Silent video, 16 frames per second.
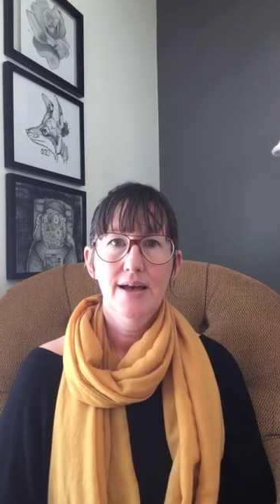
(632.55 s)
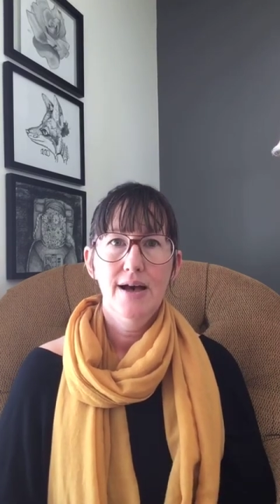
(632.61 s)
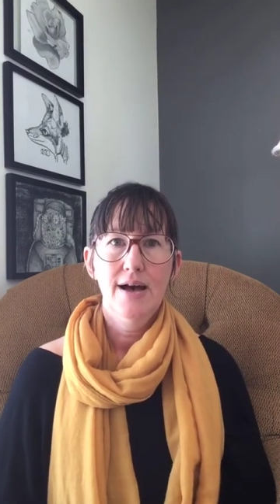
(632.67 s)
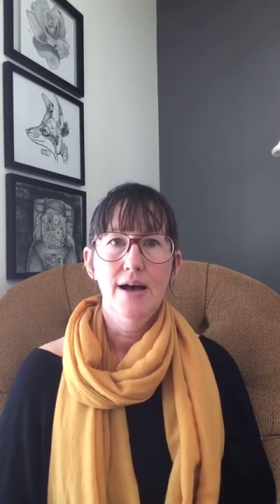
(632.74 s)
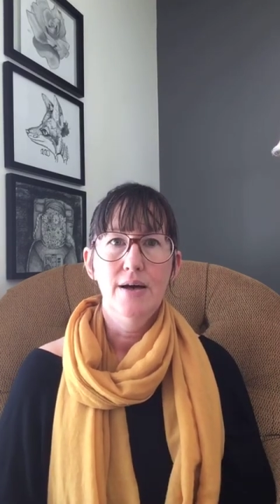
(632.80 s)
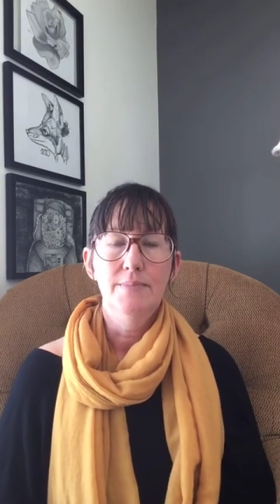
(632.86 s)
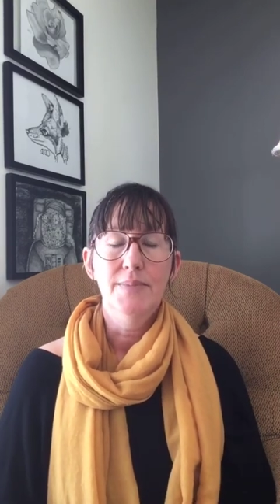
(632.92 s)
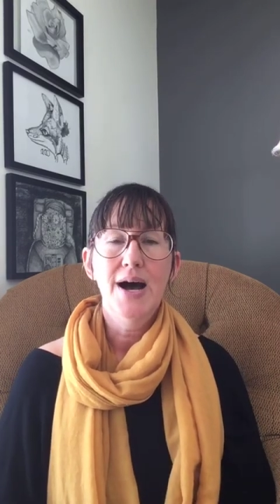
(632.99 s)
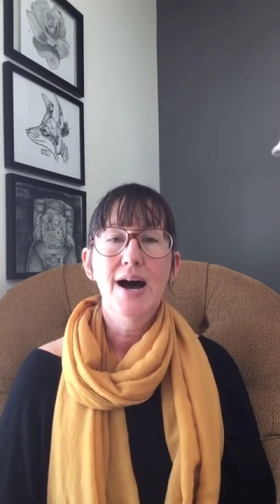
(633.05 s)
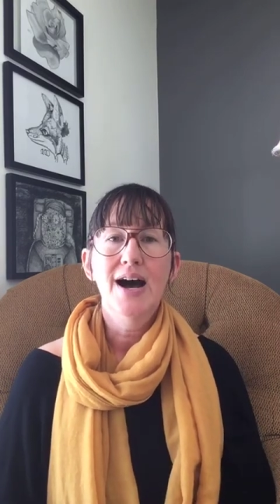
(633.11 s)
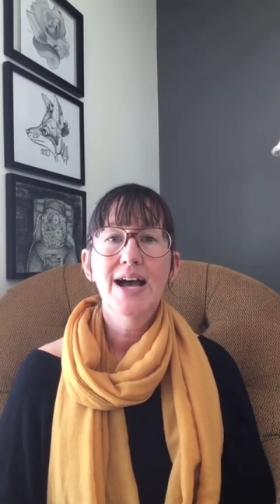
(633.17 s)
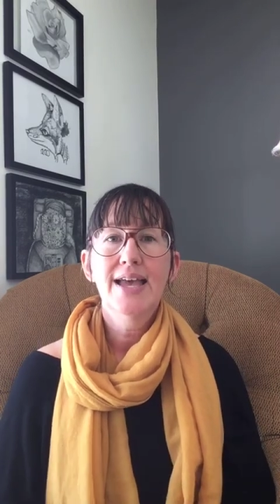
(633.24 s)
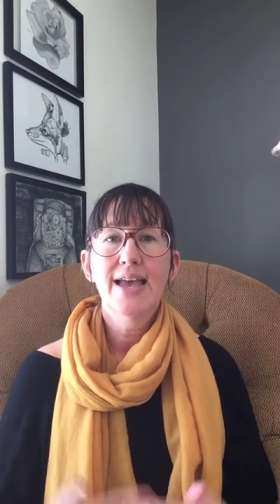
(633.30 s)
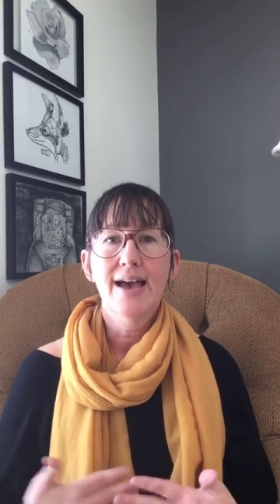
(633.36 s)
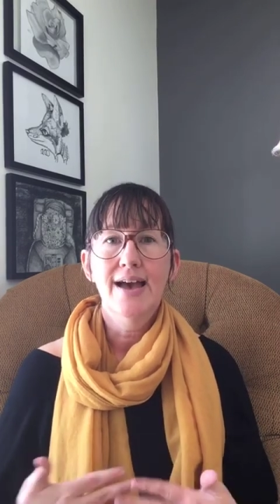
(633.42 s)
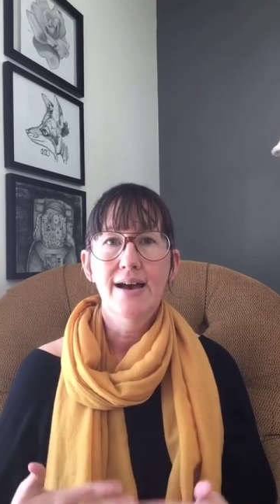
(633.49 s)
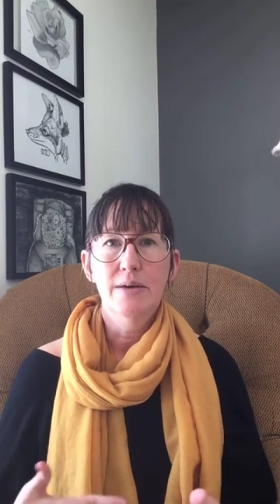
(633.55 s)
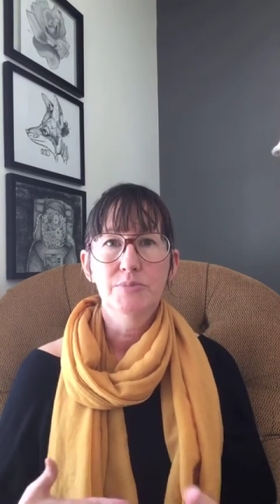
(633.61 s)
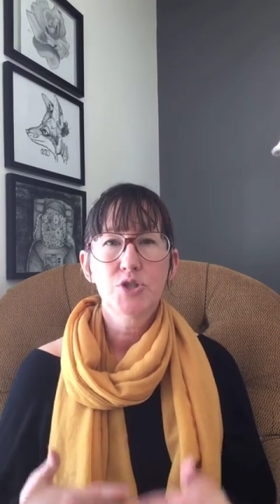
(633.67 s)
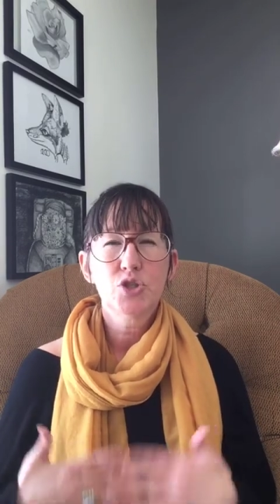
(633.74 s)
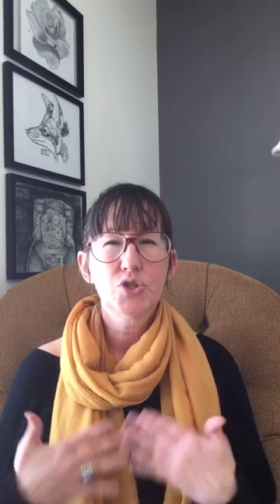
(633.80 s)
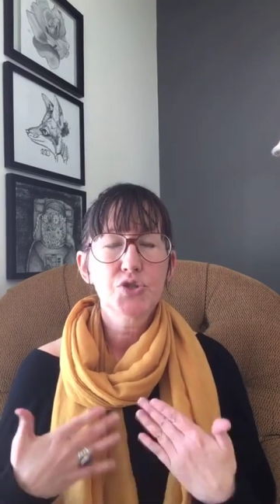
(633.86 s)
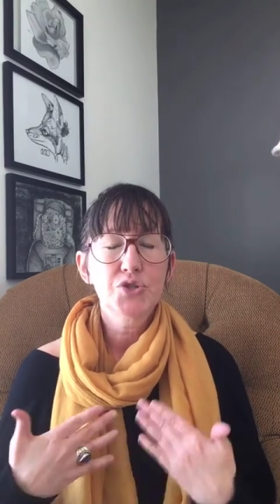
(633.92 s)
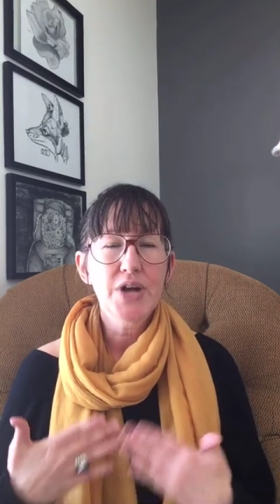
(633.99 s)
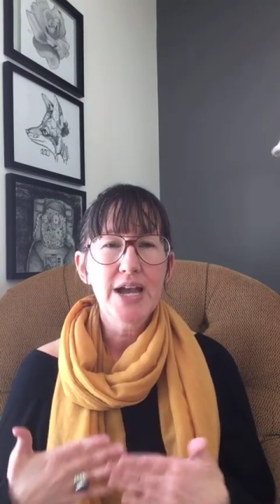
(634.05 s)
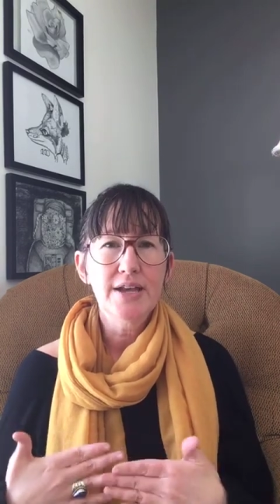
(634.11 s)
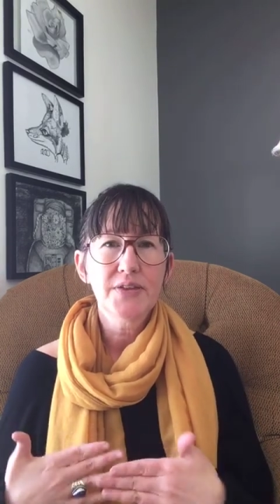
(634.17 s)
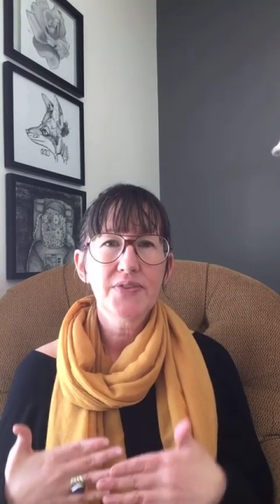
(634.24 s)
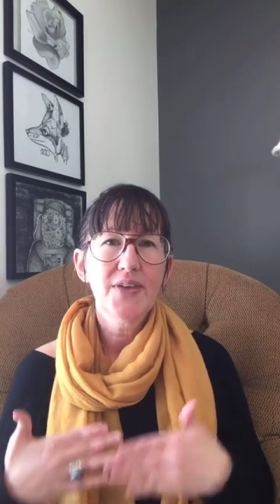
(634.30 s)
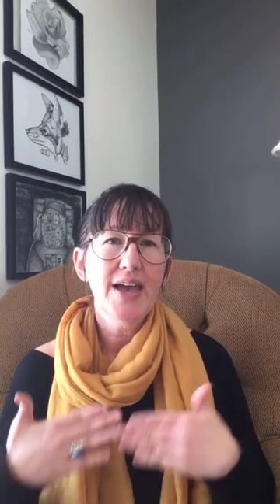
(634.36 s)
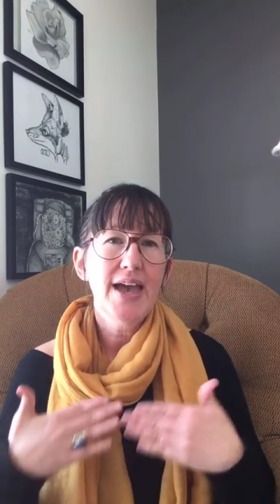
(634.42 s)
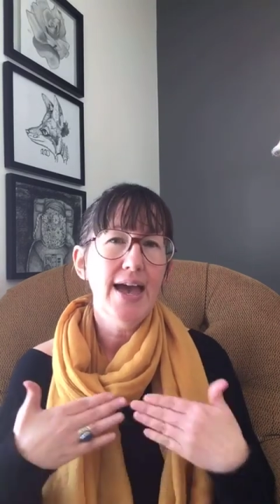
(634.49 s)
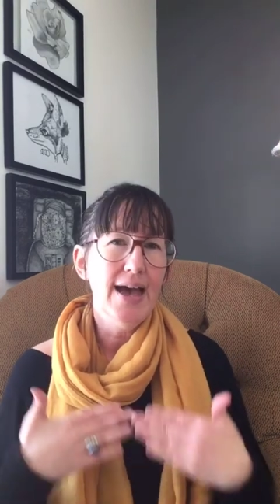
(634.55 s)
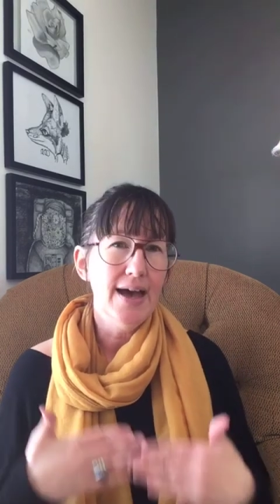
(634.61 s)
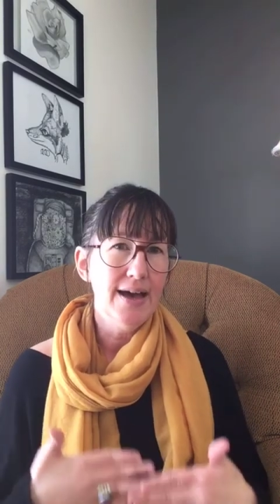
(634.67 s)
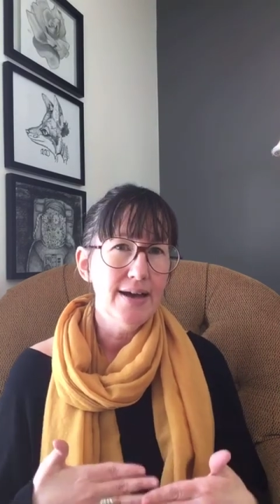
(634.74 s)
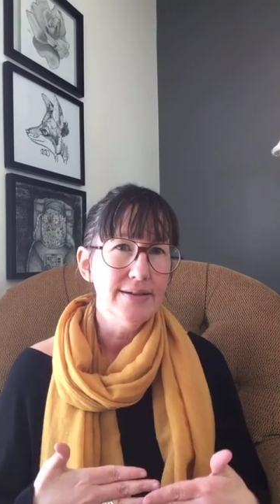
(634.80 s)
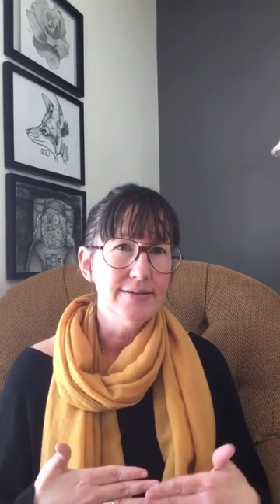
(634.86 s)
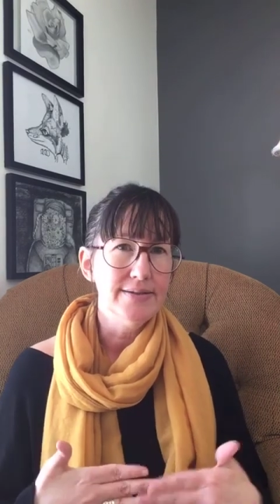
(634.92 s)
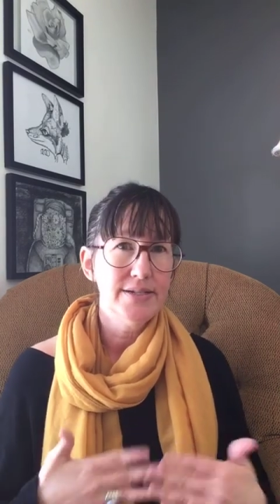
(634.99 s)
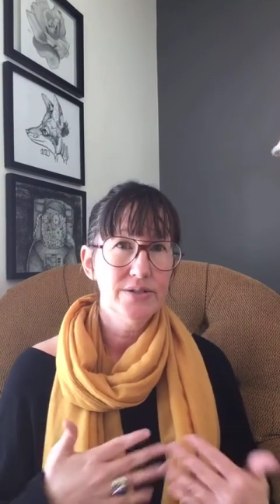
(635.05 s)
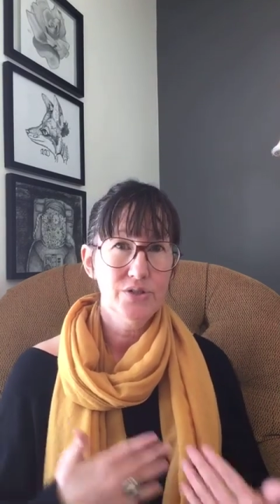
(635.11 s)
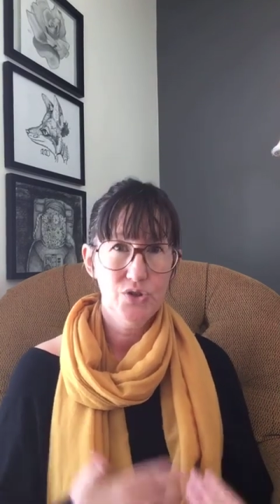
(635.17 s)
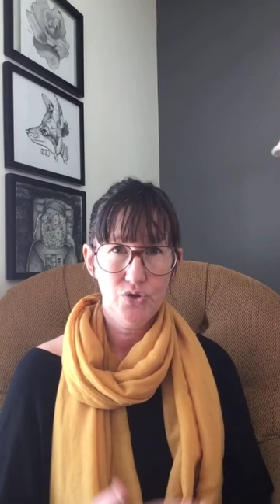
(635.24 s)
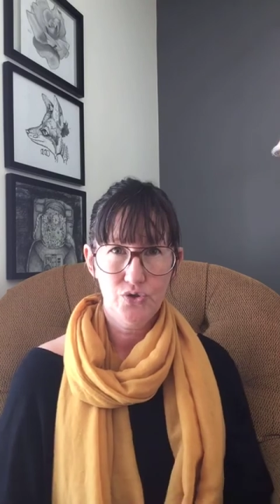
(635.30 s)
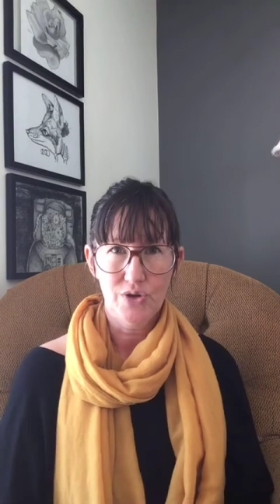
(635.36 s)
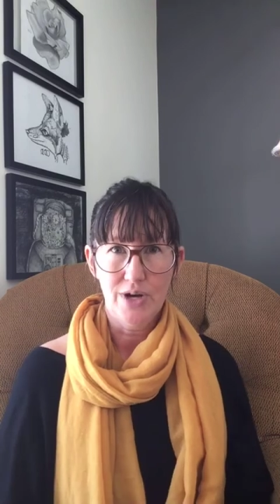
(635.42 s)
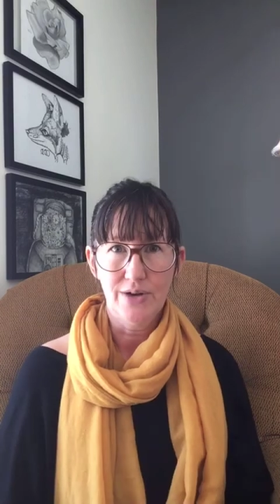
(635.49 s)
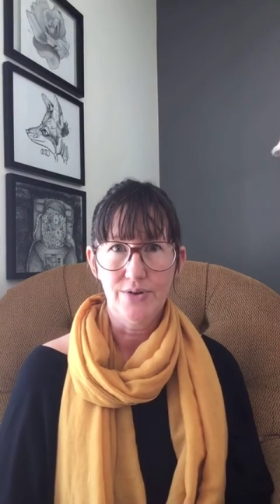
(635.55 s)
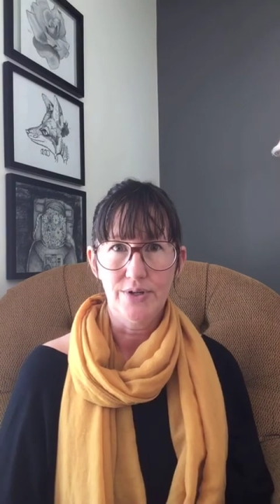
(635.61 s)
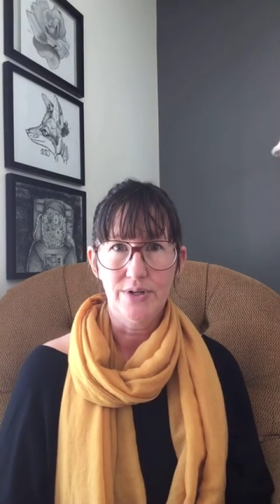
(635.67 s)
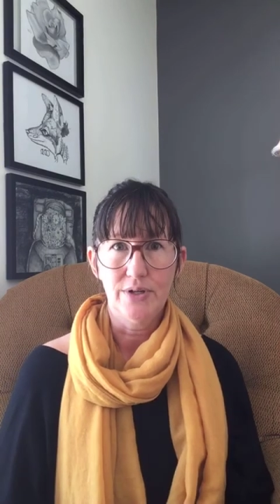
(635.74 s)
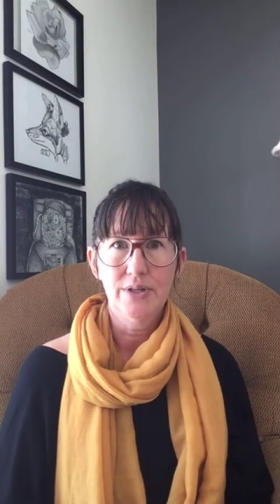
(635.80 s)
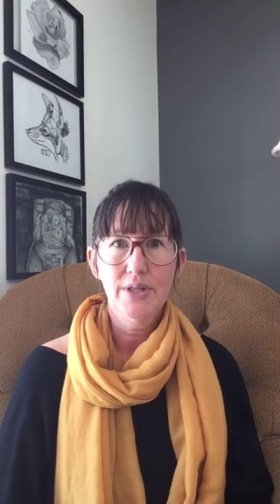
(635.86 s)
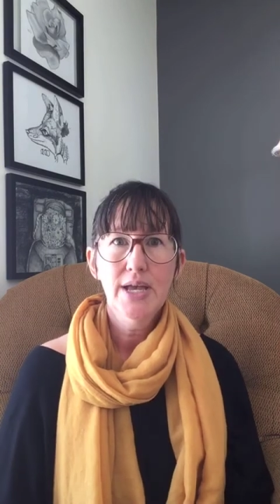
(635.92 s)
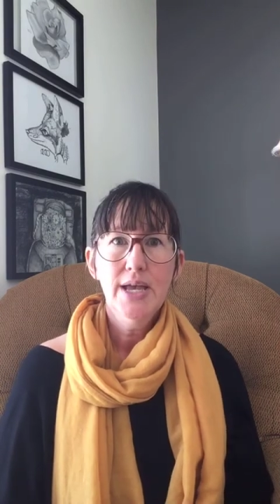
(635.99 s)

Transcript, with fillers: Um, I am strength and struggle.